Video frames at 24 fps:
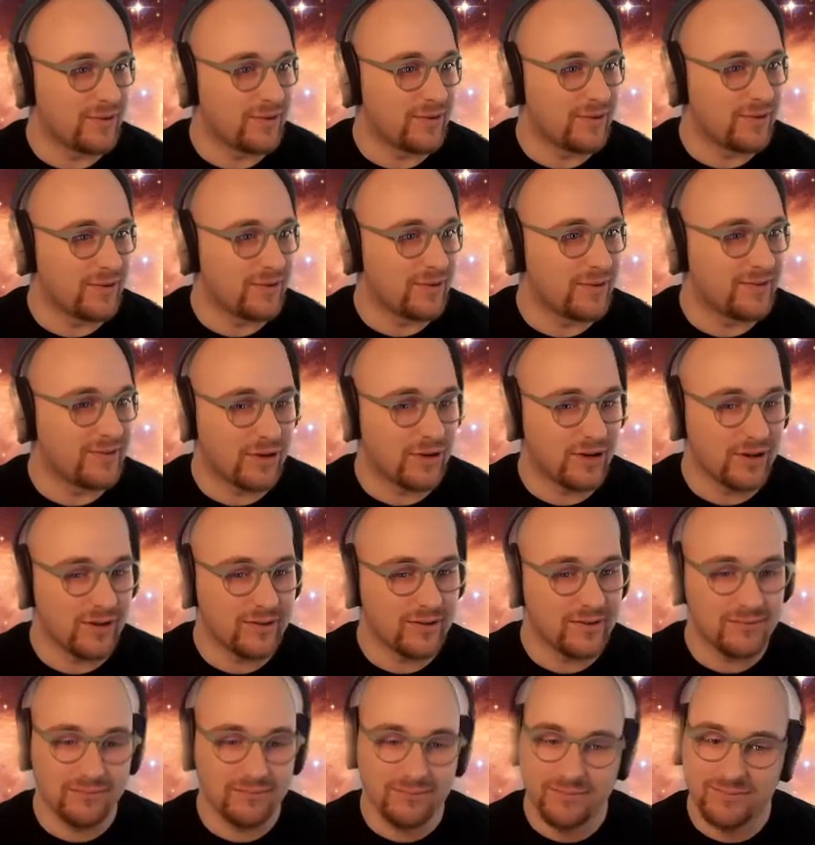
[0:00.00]
still good.
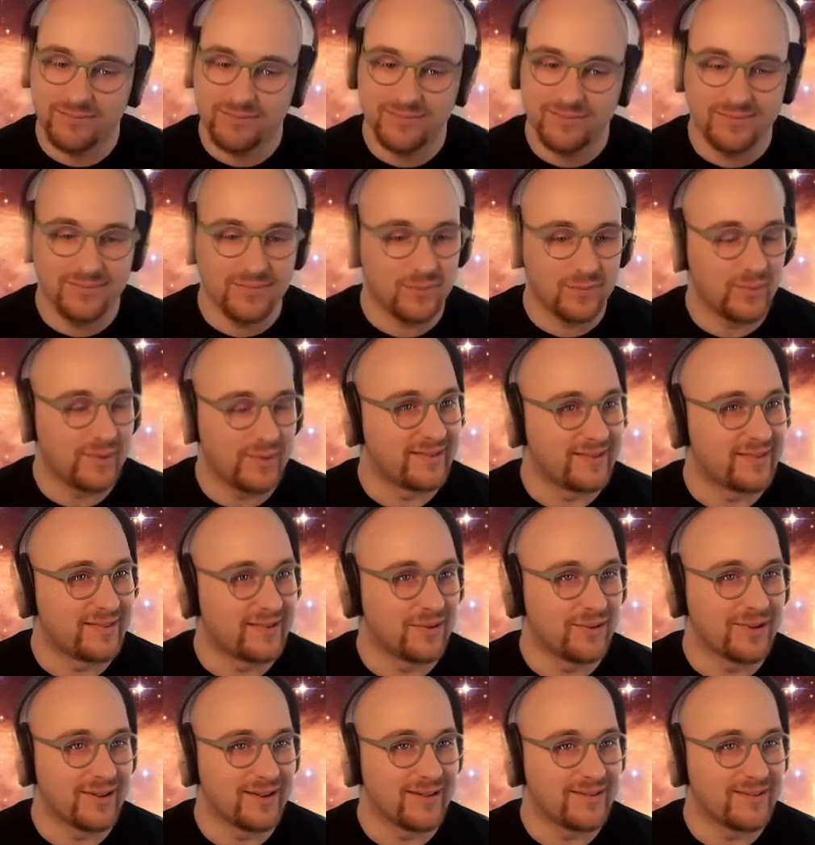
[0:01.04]
We're still
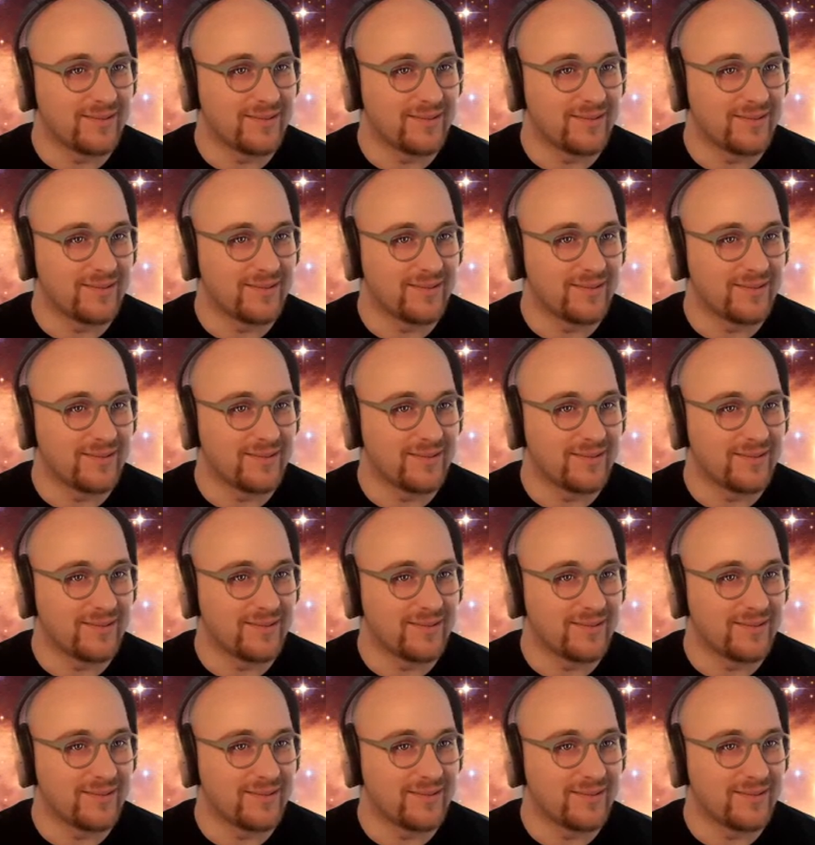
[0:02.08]
good.